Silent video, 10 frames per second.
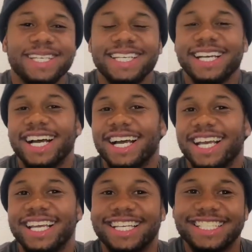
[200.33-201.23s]

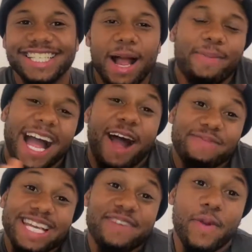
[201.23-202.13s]
because I'm
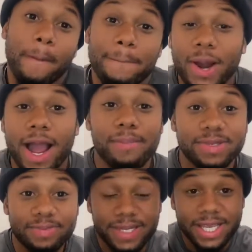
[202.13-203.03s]
gonna give her
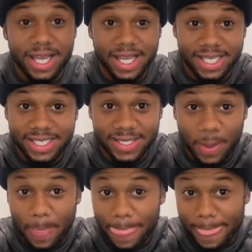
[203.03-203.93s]
props, because